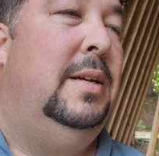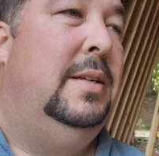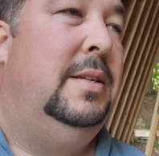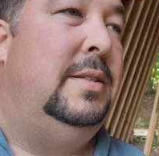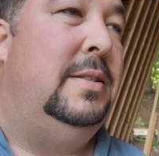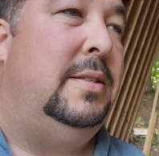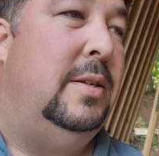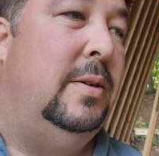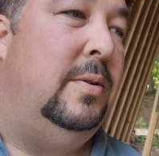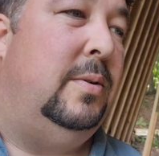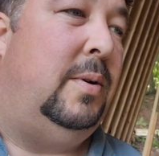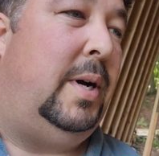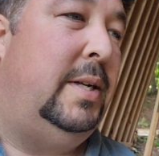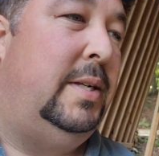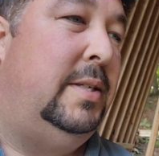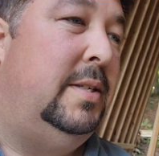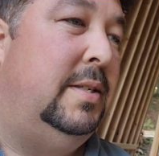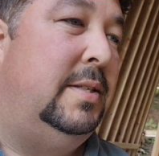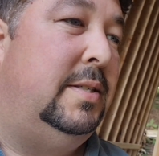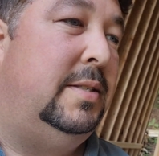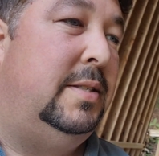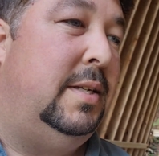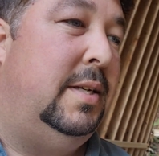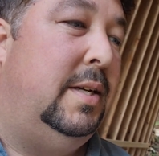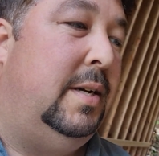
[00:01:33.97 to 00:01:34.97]
So I
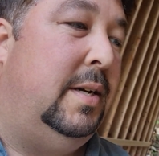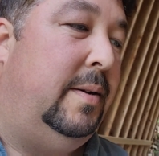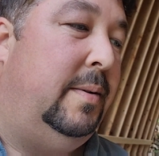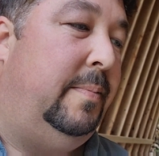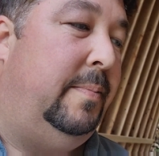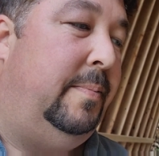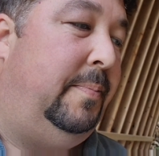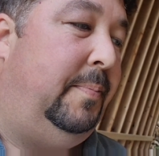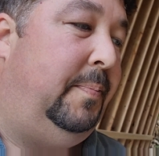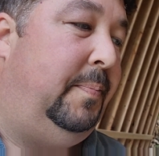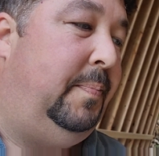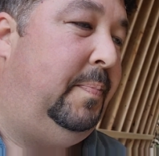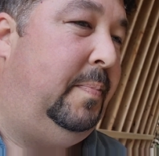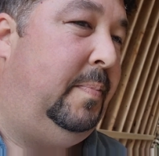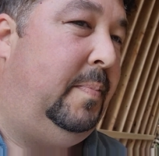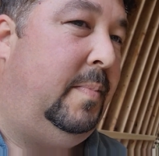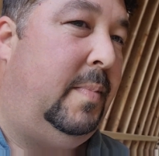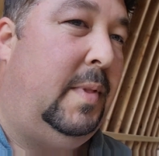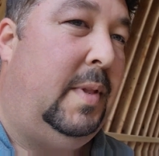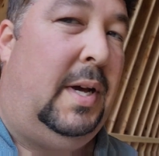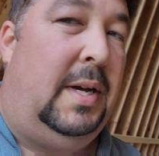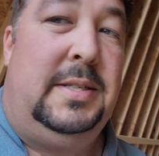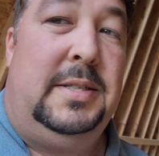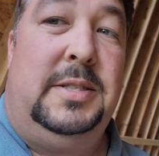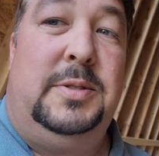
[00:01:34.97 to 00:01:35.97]
just
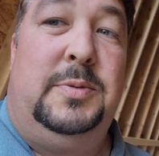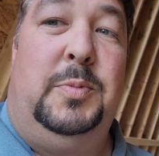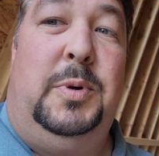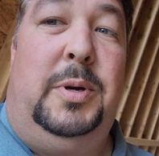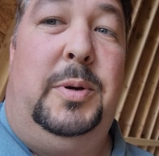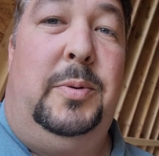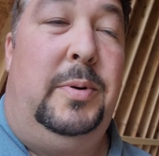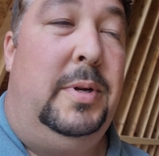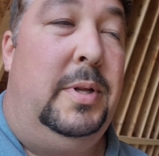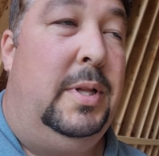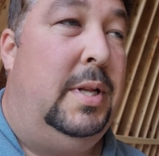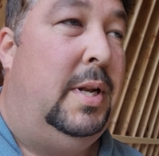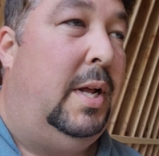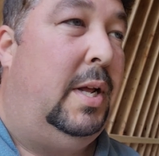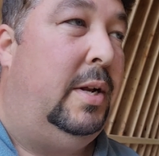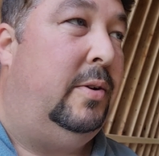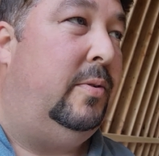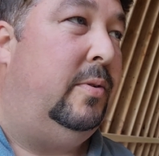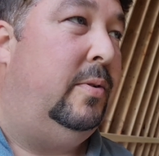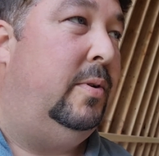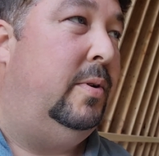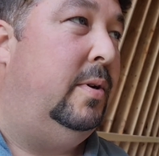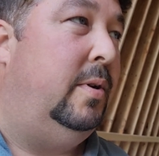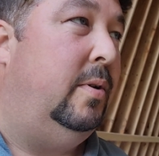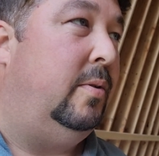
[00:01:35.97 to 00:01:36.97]
went with it. I
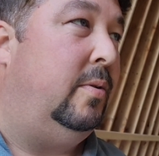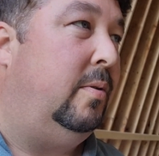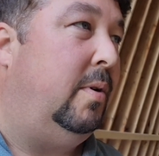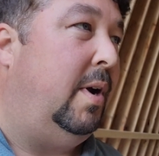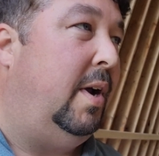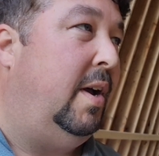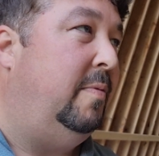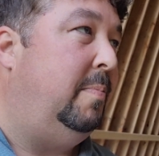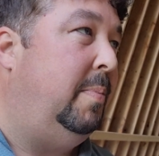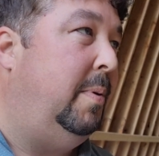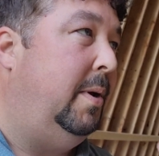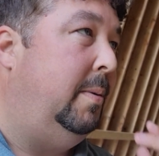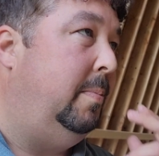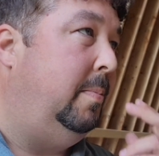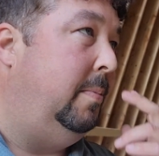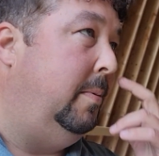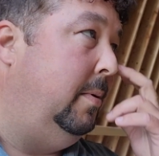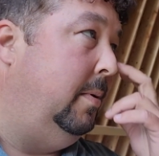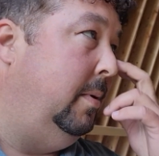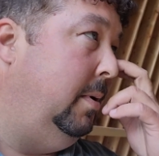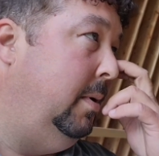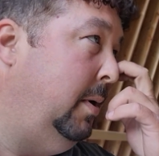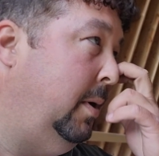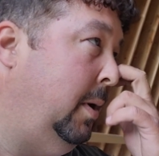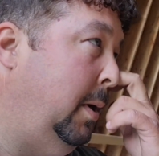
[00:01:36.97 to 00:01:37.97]
drew it on graph
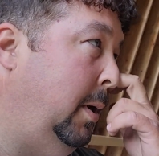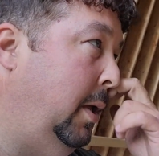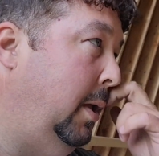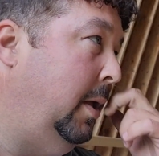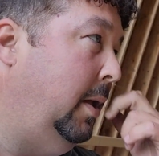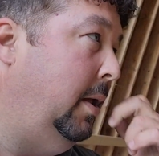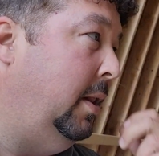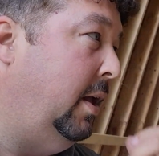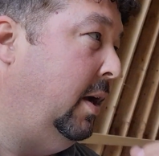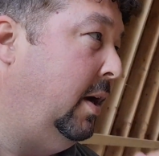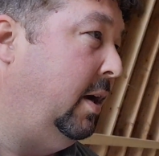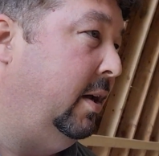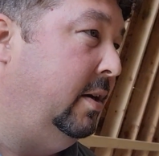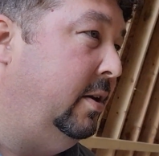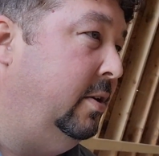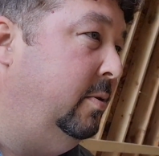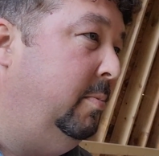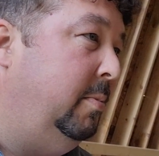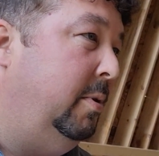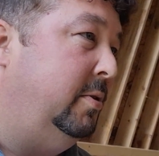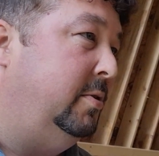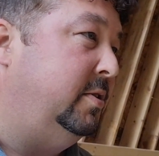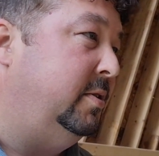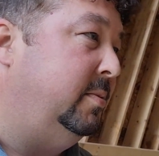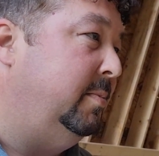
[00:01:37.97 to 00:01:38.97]
paper, like I do
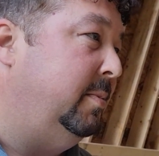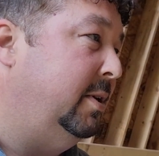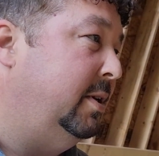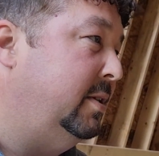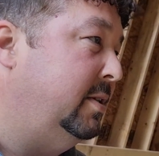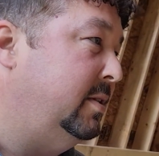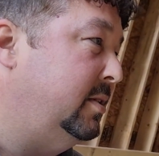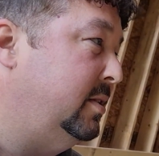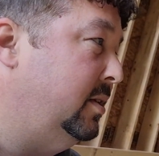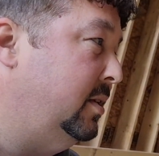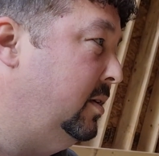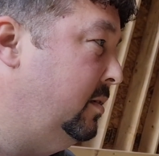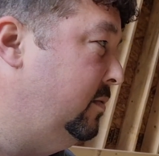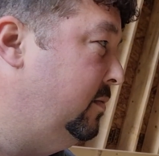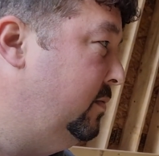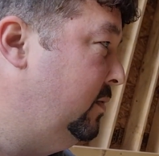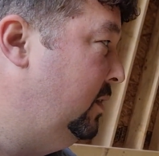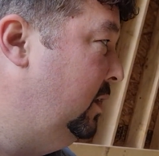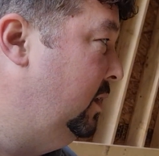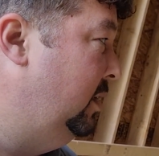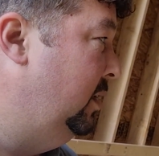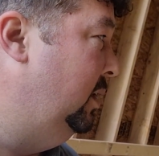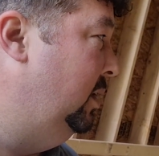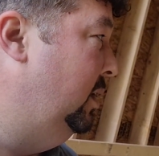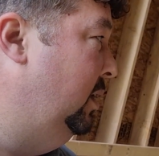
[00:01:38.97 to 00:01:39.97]
most of my stuff,
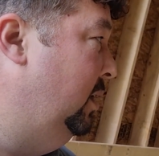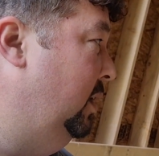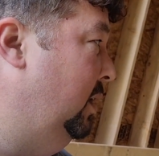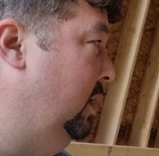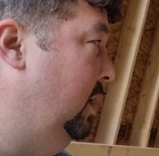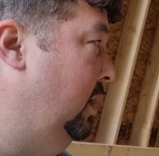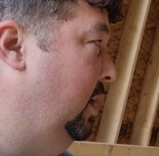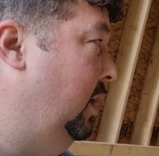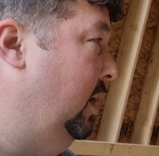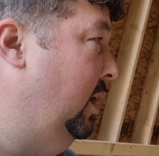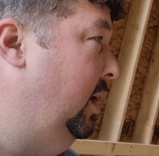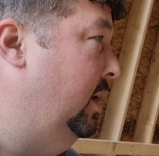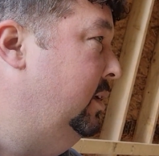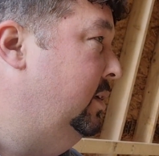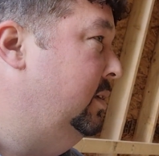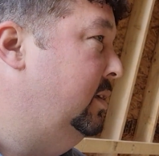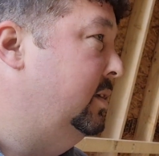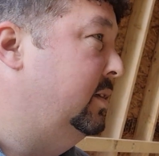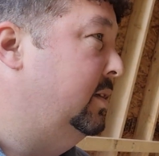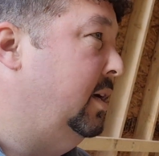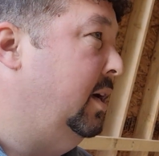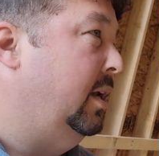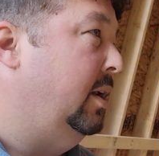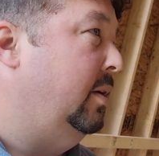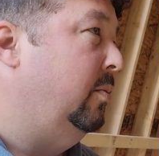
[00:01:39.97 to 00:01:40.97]
and
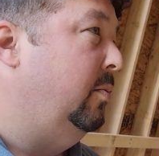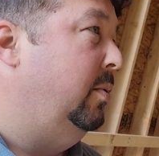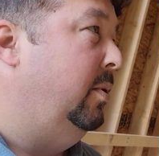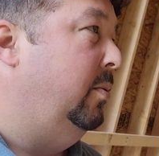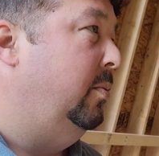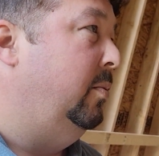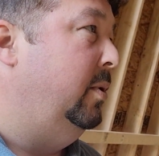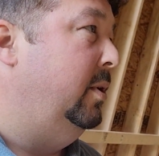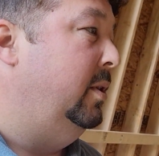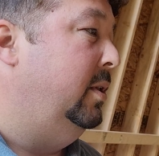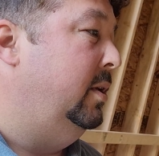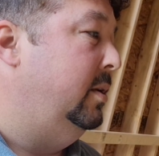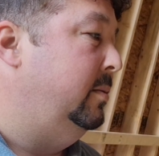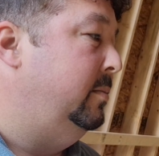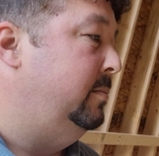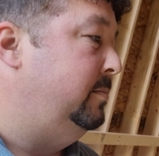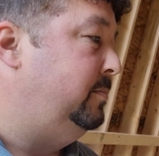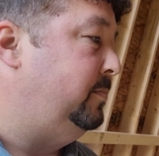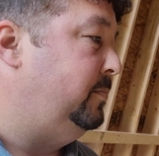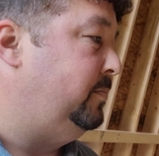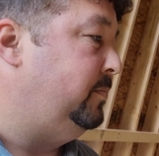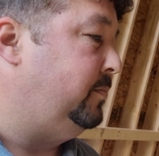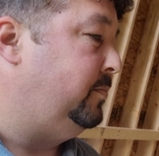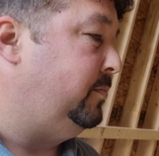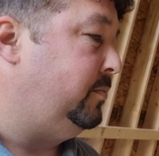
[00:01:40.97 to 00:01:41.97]
just kind of went with it.
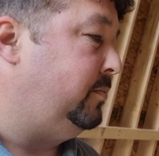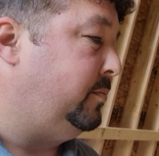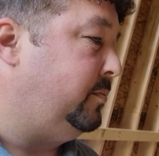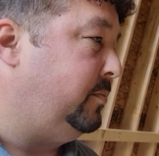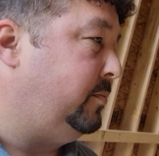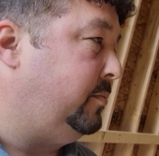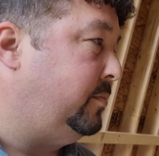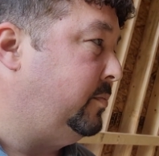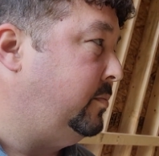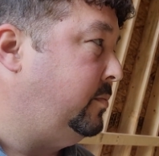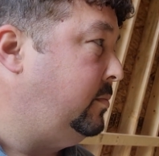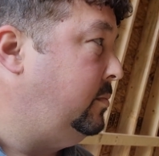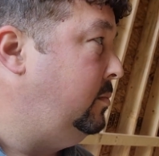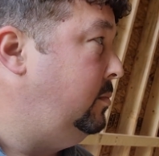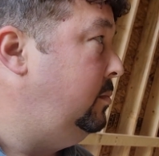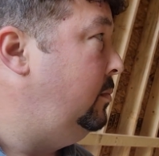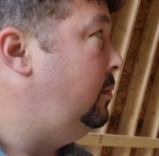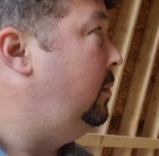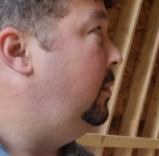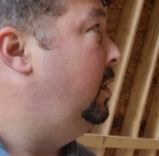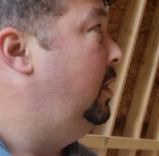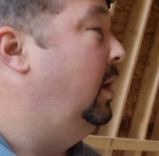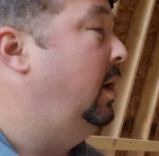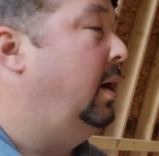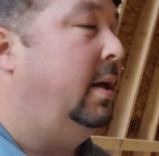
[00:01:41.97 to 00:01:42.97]

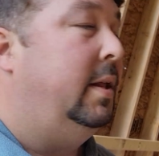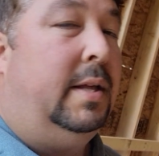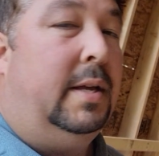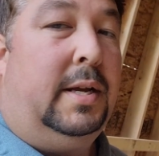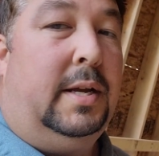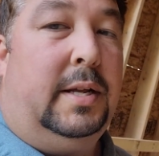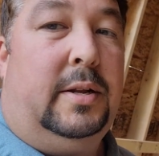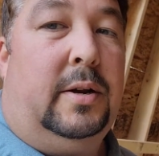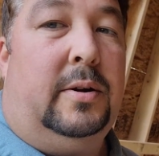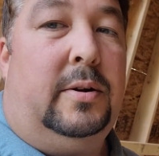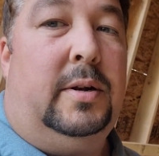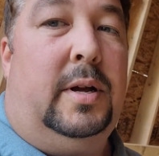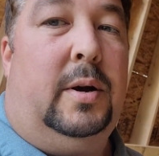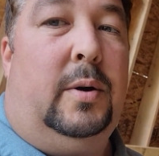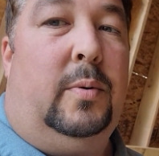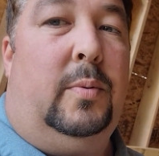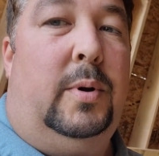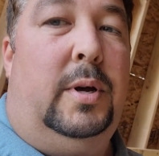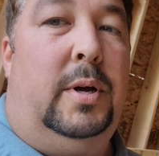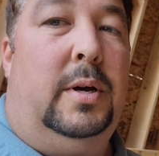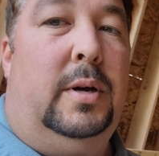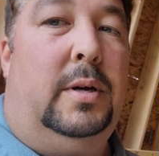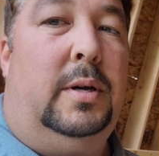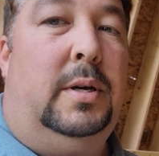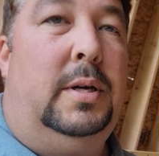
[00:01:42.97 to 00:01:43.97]
I think it turned out
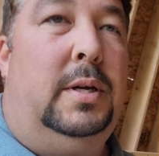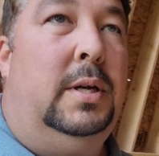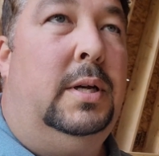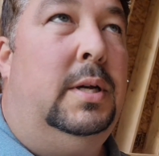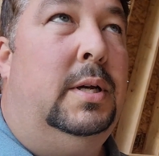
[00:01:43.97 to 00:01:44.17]
well.